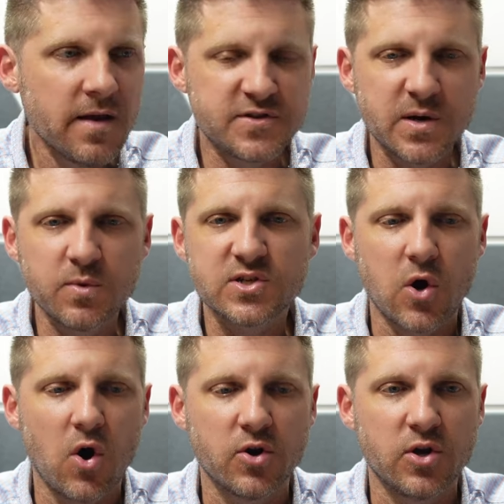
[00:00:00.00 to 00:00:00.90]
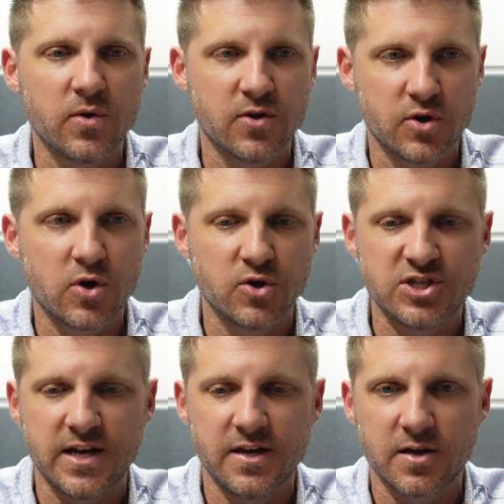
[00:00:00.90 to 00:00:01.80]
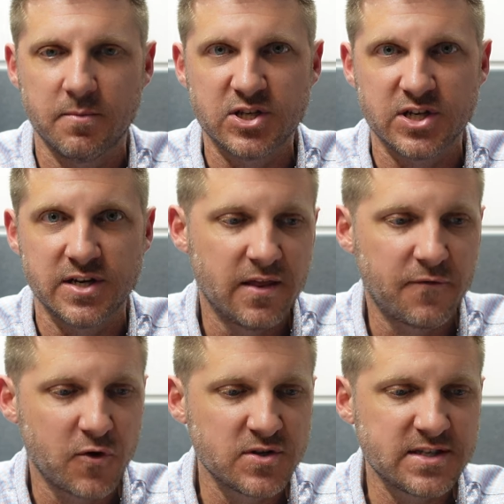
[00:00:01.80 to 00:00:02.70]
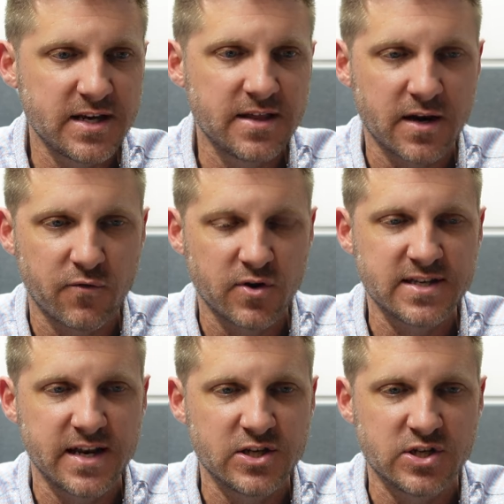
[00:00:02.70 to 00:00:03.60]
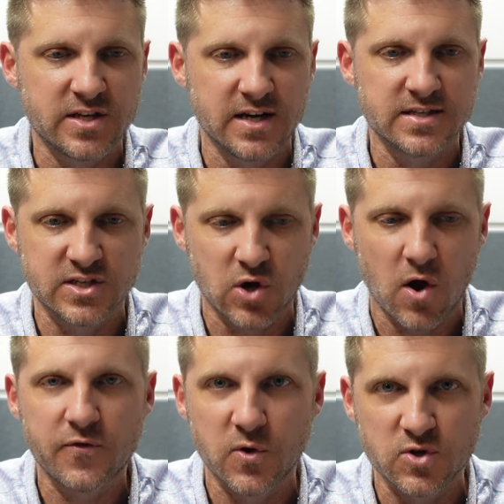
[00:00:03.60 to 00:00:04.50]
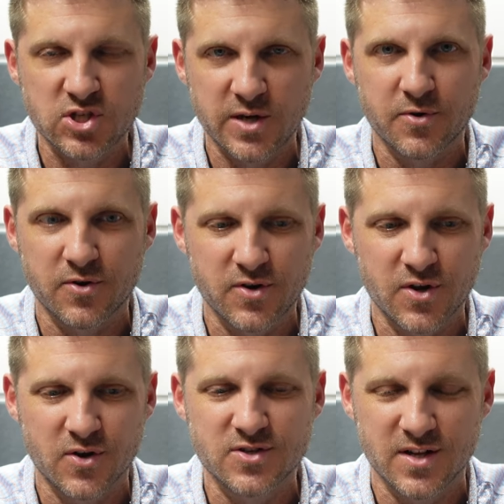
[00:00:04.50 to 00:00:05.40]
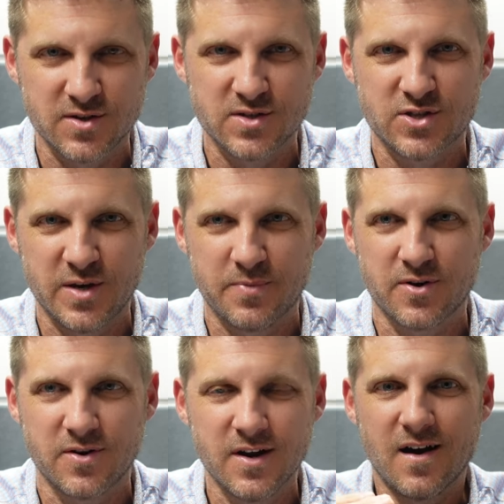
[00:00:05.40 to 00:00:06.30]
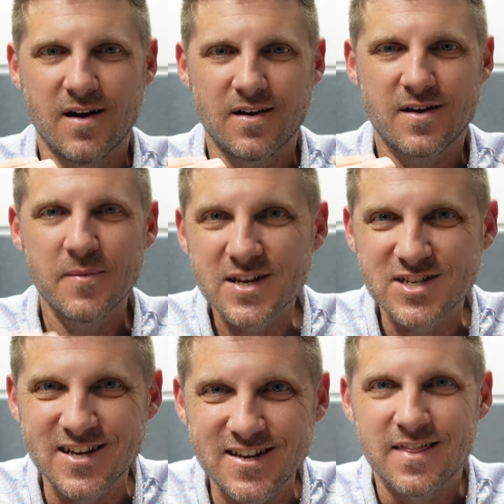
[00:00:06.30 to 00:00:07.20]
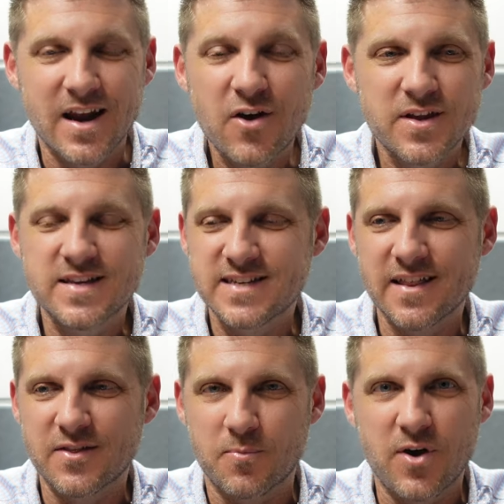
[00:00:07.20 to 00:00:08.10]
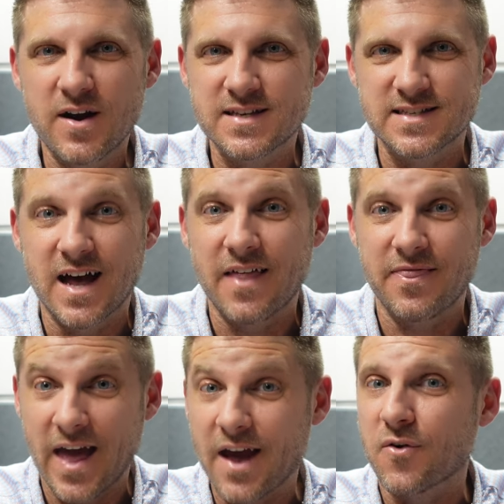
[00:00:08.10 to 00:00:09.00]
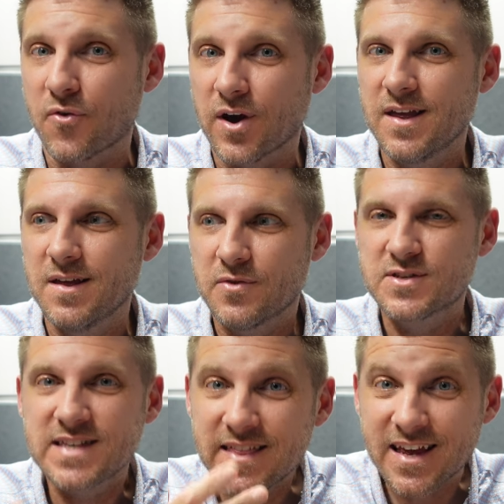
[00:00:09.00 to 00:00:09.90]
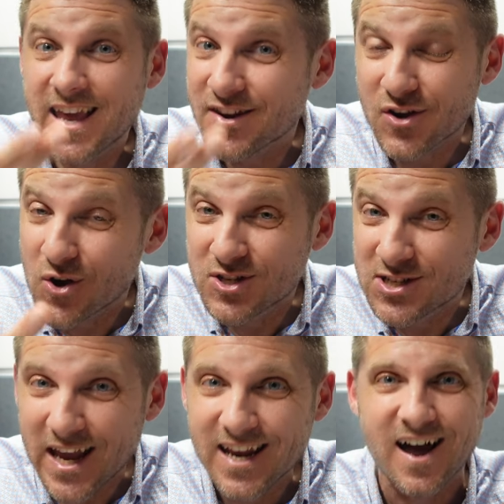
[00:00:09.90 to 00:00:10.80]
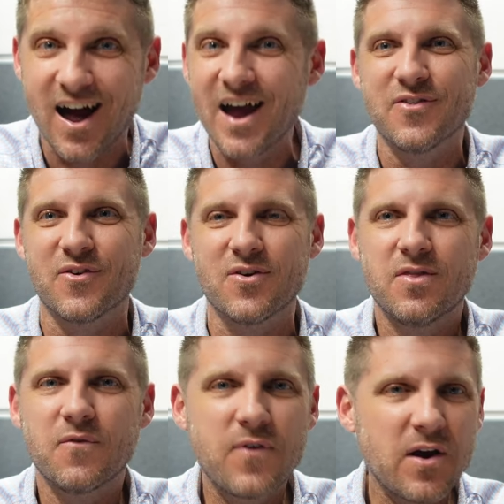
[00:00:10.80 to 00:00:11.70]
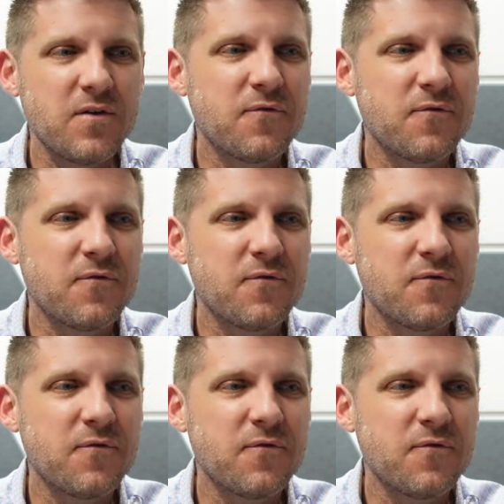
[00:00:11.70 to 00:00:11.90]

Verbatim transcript: If someone's calling you and they're negotiating commission, the first thing that a real estate agent does is offer you a cheaper nego- a cheaper uh, commission. They're not only saying that their product's not that great, they're saying they can't negotiate either. Their very